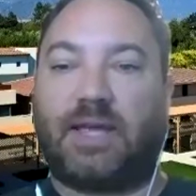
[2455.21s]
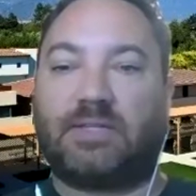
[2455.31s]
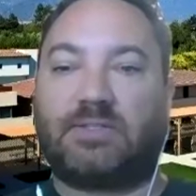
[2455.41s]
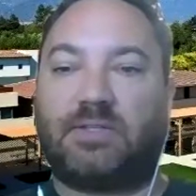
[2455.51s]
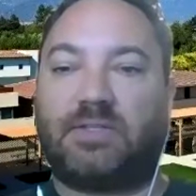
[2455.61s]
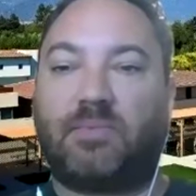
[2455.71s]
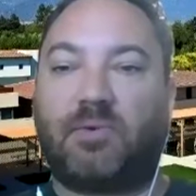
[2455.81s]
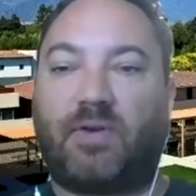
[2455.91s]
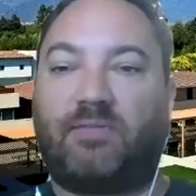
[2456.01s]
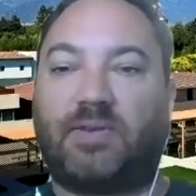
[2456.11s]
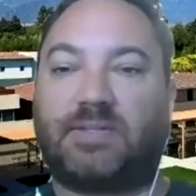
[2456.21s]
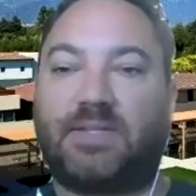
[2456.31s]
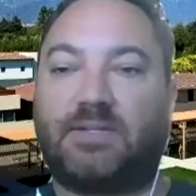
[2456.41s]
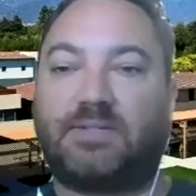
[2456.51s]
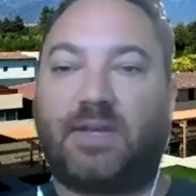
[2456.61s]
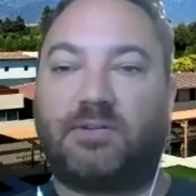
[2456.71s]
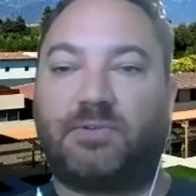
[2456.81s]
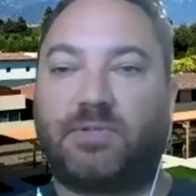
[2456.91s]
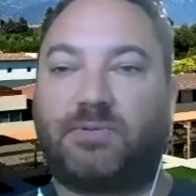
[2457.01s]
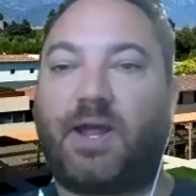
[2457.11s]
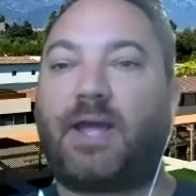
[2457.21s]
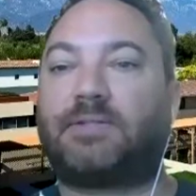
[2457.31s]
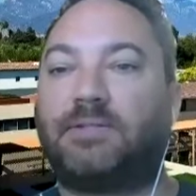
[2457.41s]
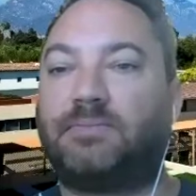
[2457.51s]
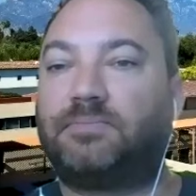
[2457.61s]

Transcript: as to the demographics they desire to attract?